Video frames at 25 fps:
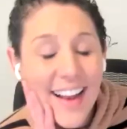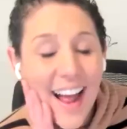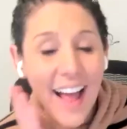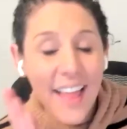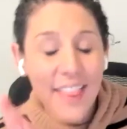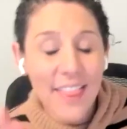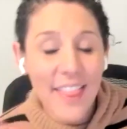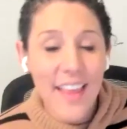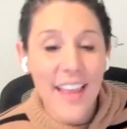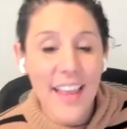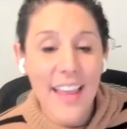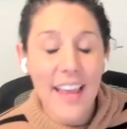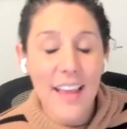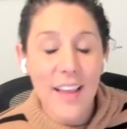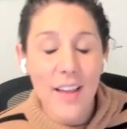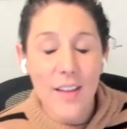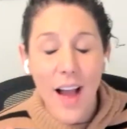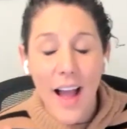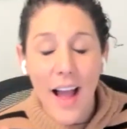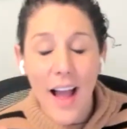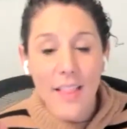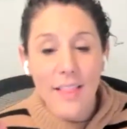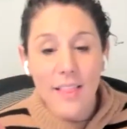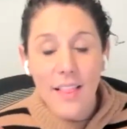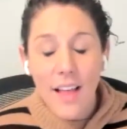I think it,
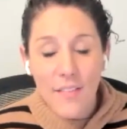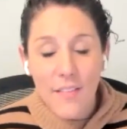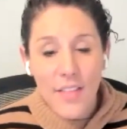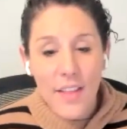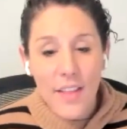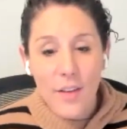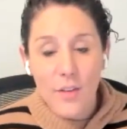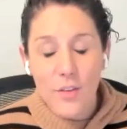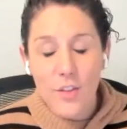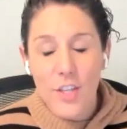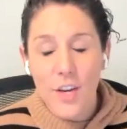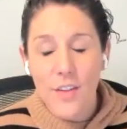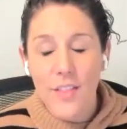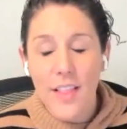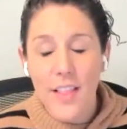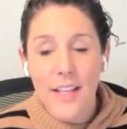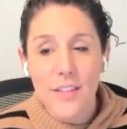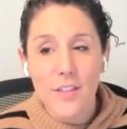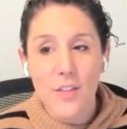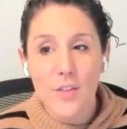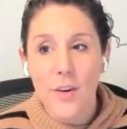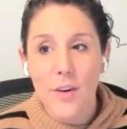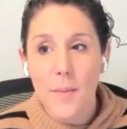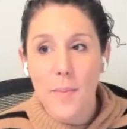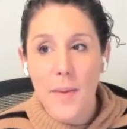I love that you shared
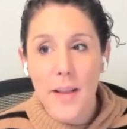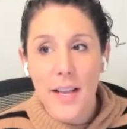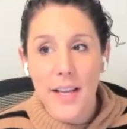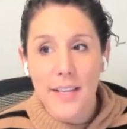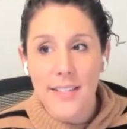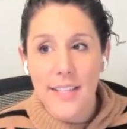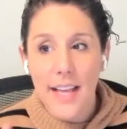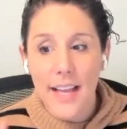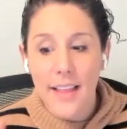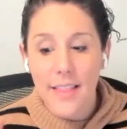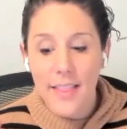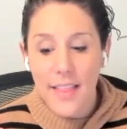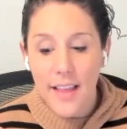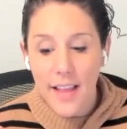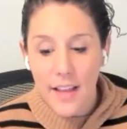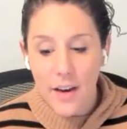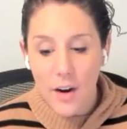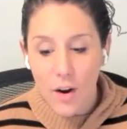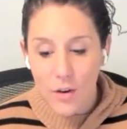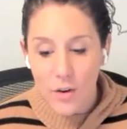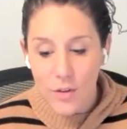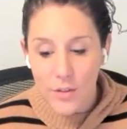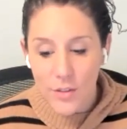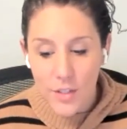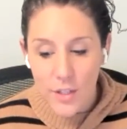that story, because I think it
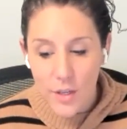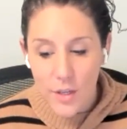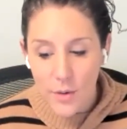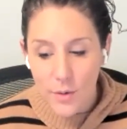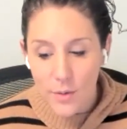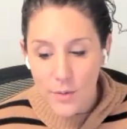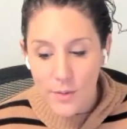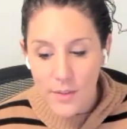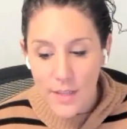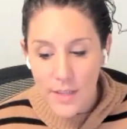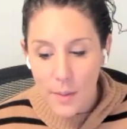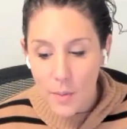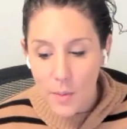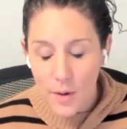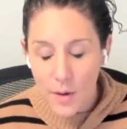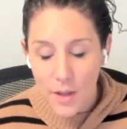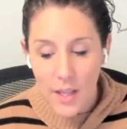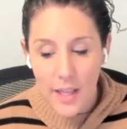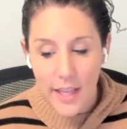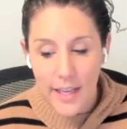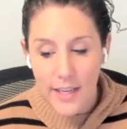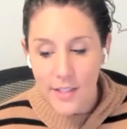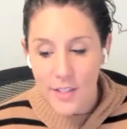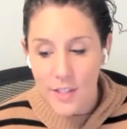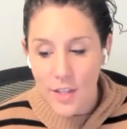also double
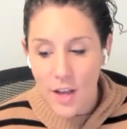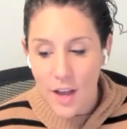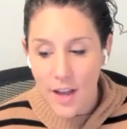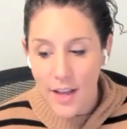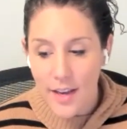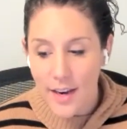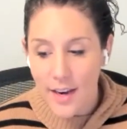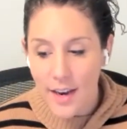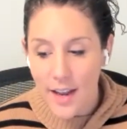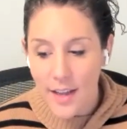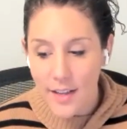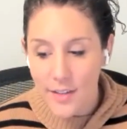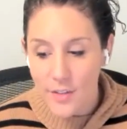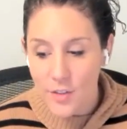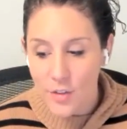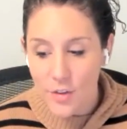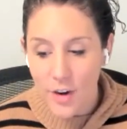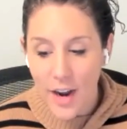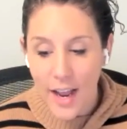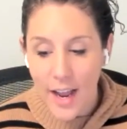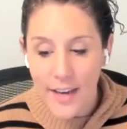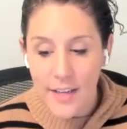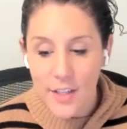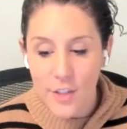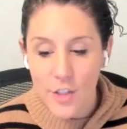clicks on a
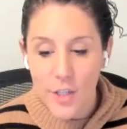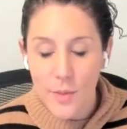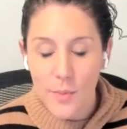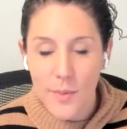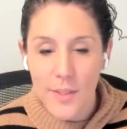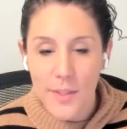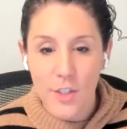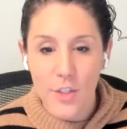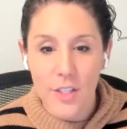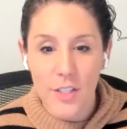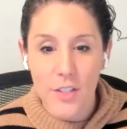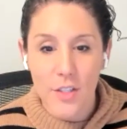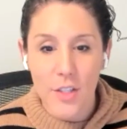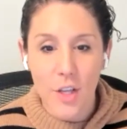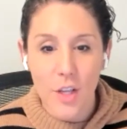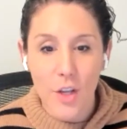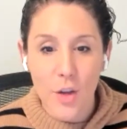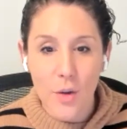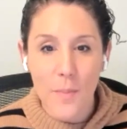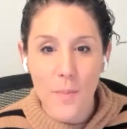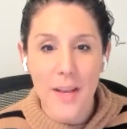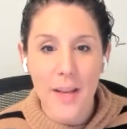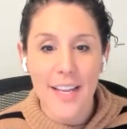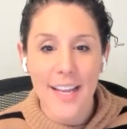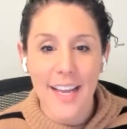strategy, which is
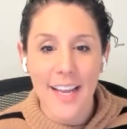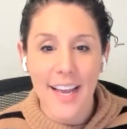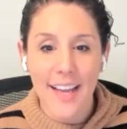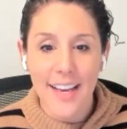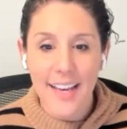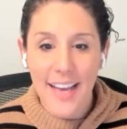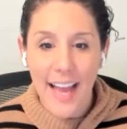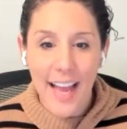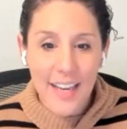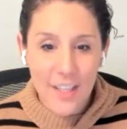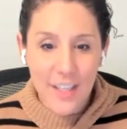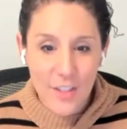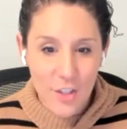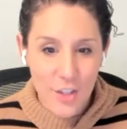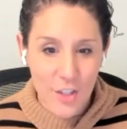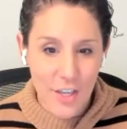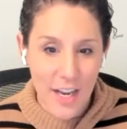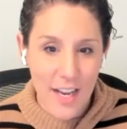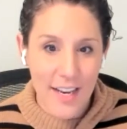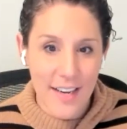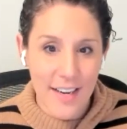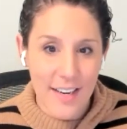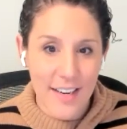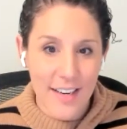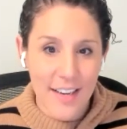human
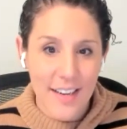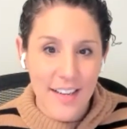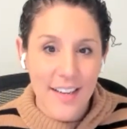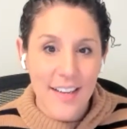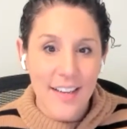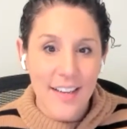connection.